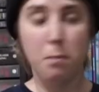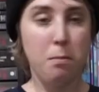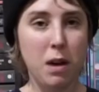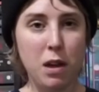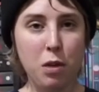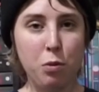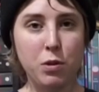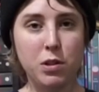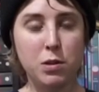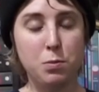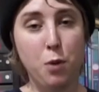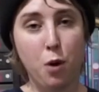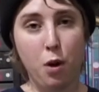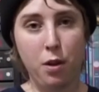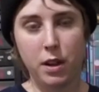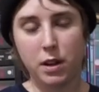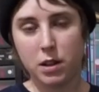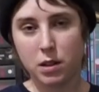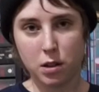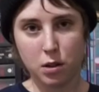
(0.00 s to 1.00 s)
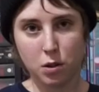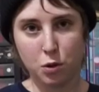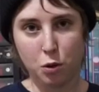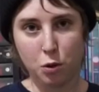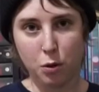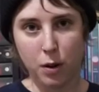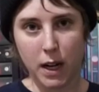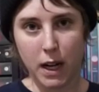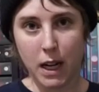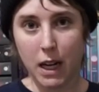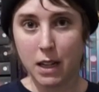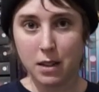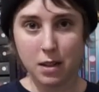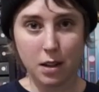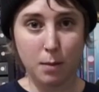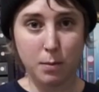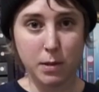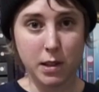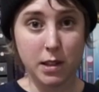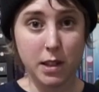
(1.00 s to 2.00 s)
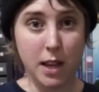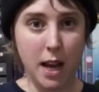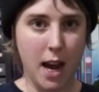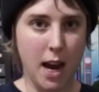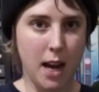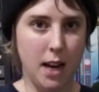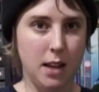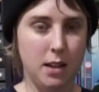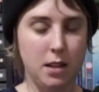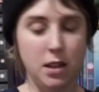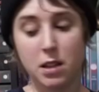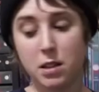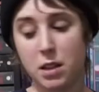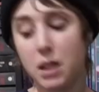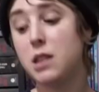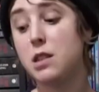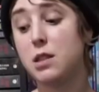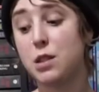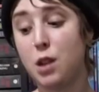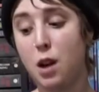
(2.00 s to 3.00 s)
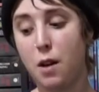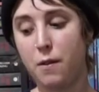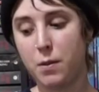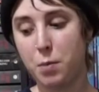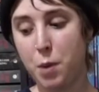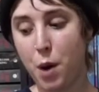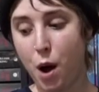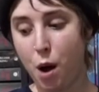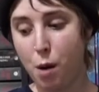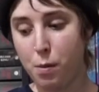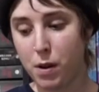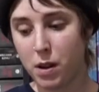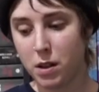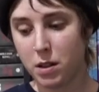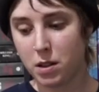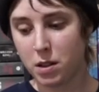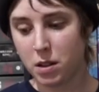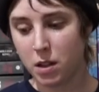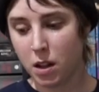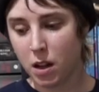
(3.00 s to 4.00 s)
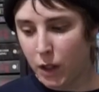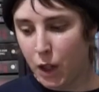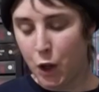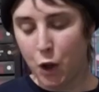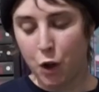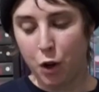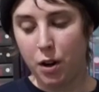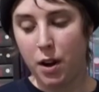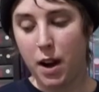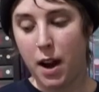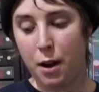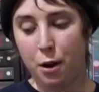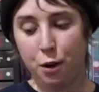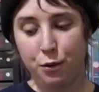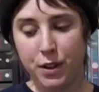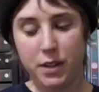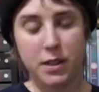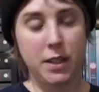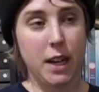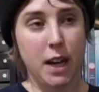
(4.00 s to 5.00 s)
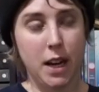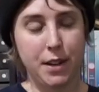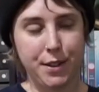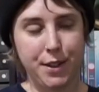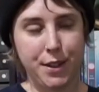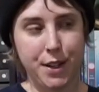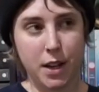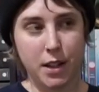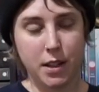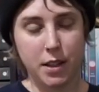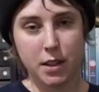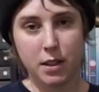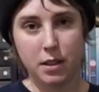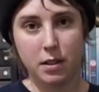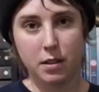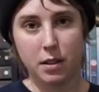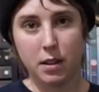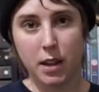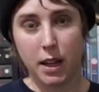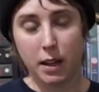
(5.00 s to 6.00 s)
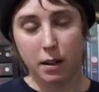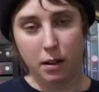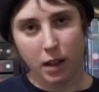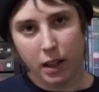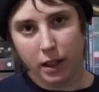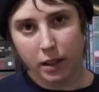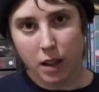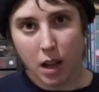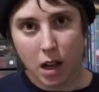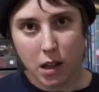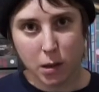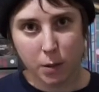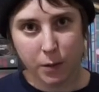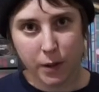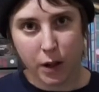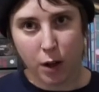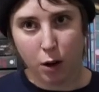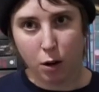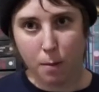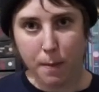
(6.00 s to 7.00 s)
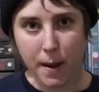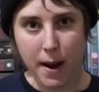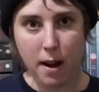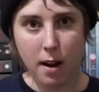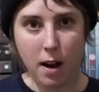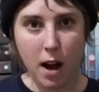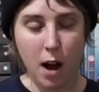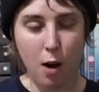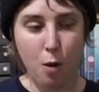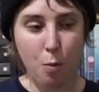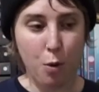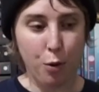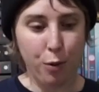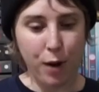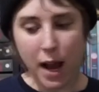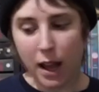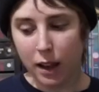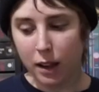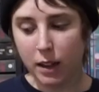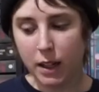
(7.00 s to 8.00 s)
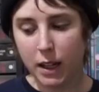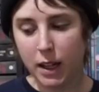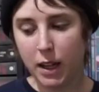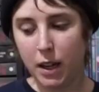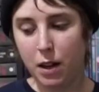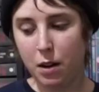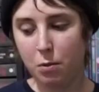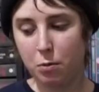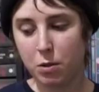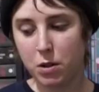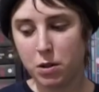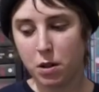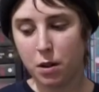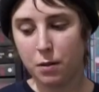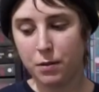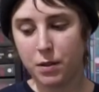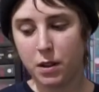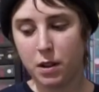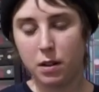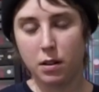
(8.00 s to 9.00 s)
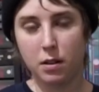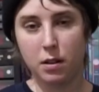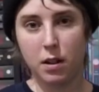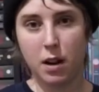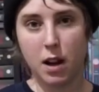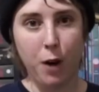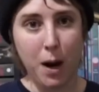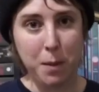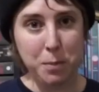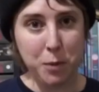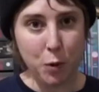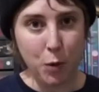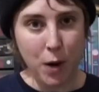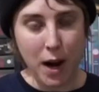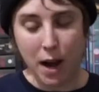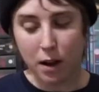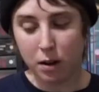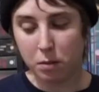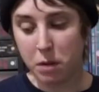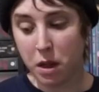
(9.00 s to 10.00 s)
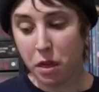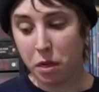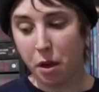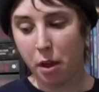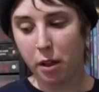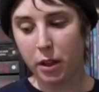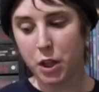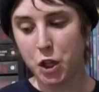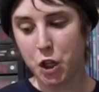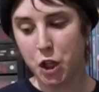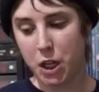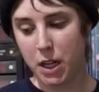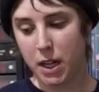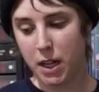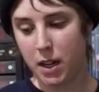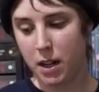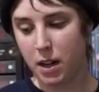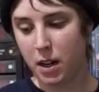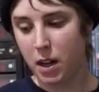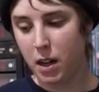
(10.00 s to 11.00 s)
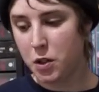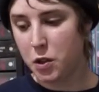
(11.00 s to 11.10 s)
Myth was more than a story in some societies. It did serve a purpose. You know, obviously I discussed in the last video about how morality was often framed around mythology,